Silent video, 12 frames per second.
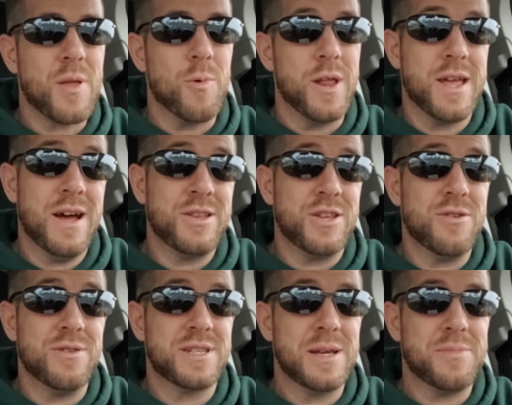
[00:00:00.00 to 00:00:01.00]
what he can do
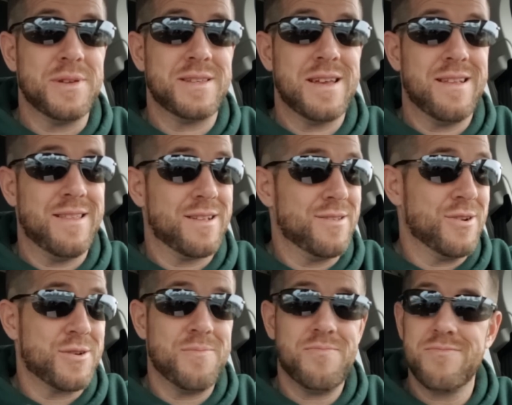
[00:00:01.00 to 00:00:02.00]
is simply say, like,
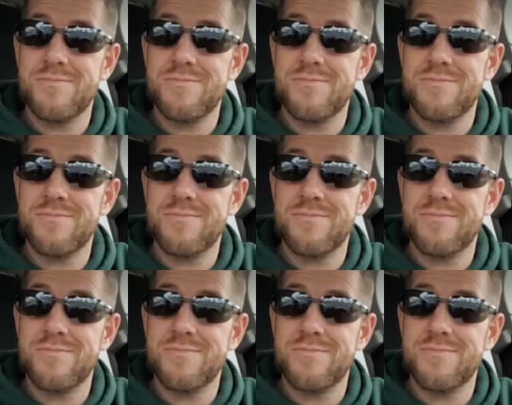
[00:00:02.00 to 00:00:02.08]
look,